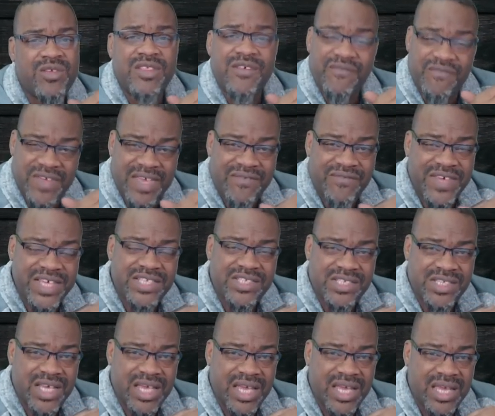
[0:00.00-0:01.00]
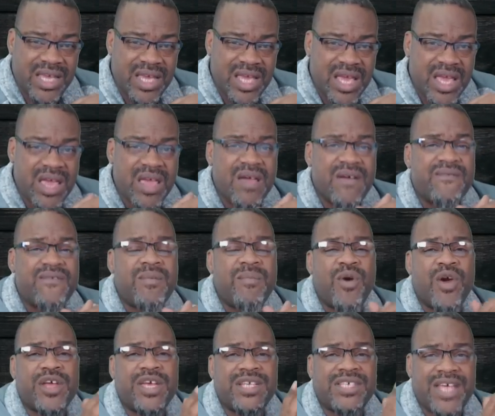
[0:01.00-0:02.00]
the V V C, for
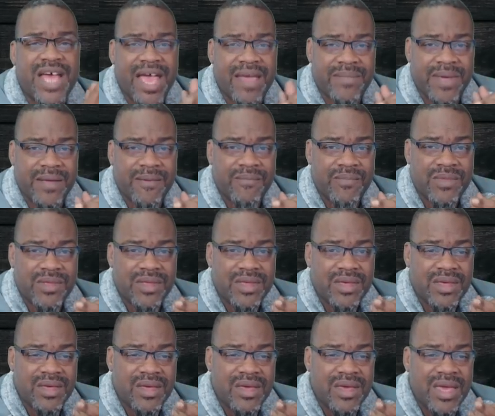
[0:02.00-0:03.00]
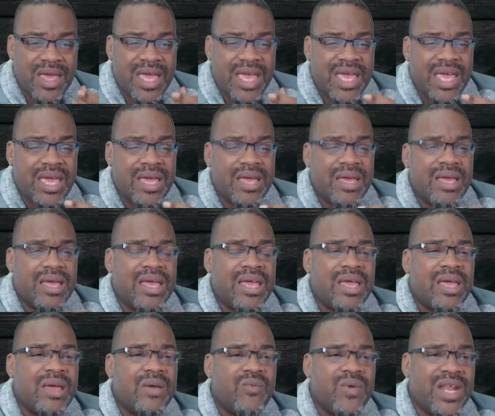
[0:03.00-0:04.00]
market timing.
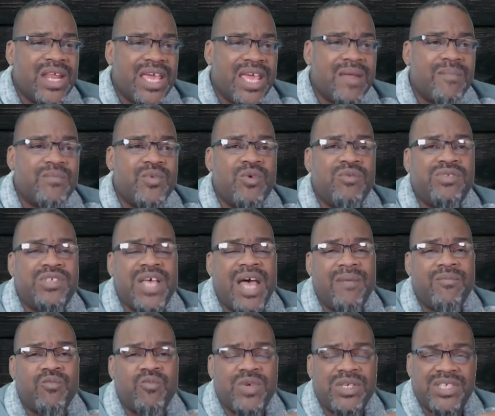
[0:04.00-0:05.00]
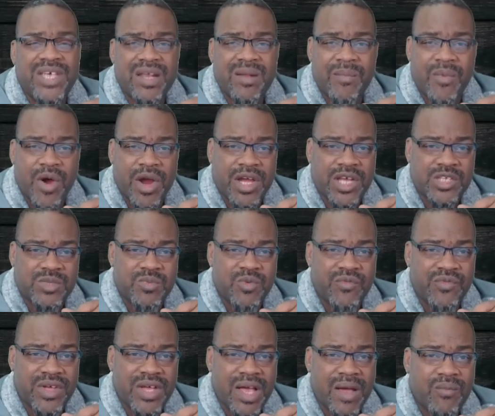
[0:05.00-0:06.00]
When it moves up, we say the market's
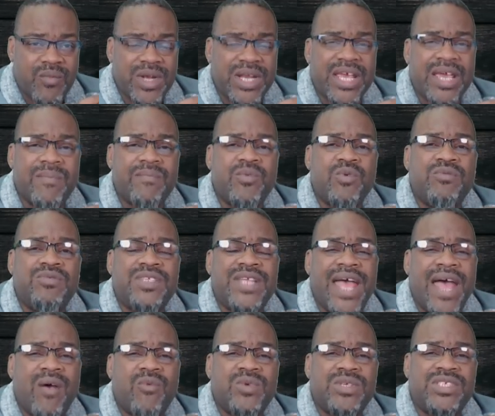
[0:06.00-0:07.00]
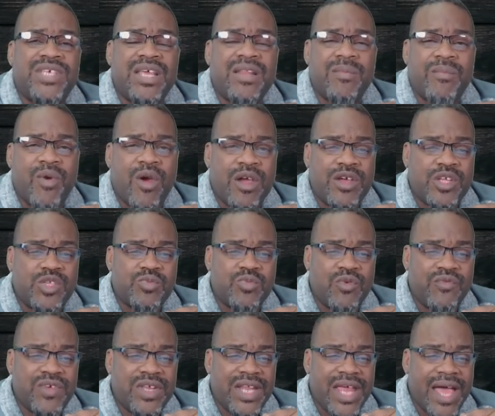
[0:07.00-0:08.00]
moving up. When it moves down, we say the market's
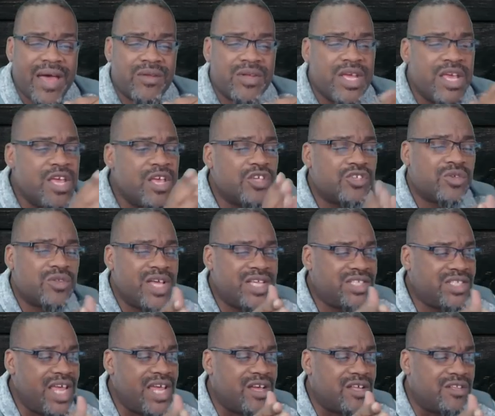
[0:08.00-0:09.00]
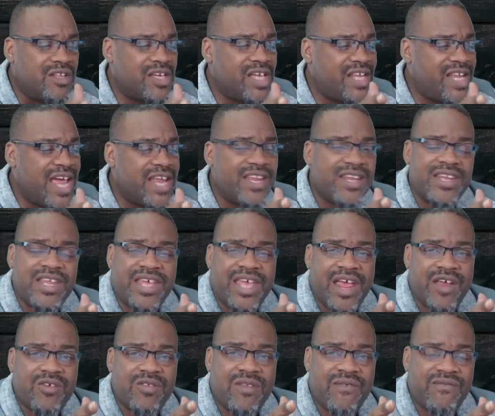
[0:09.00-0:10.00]
moving down. So let's take a look at that
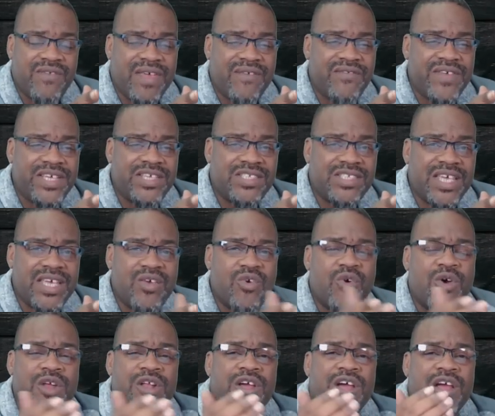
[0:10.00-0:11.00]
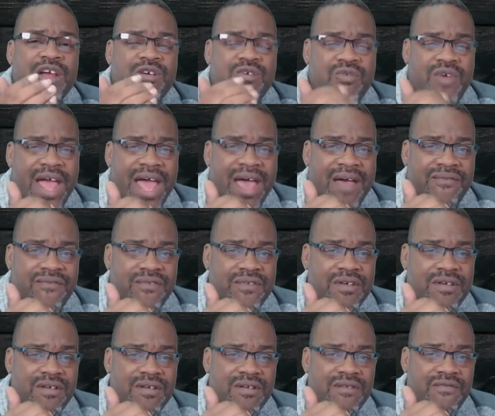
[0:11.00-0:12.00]
indicator, the V V C, on a graph
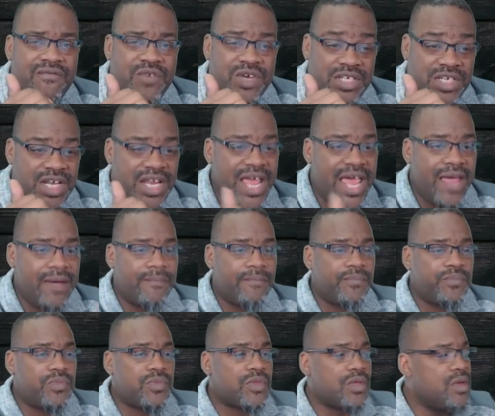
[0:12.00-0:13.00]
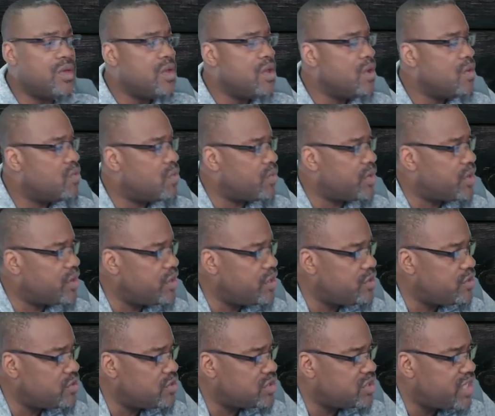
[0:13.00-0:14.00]
for today. What we're going
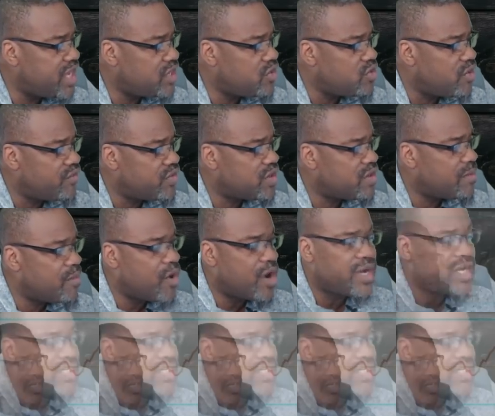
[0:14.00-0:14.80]
to do is take you over to the market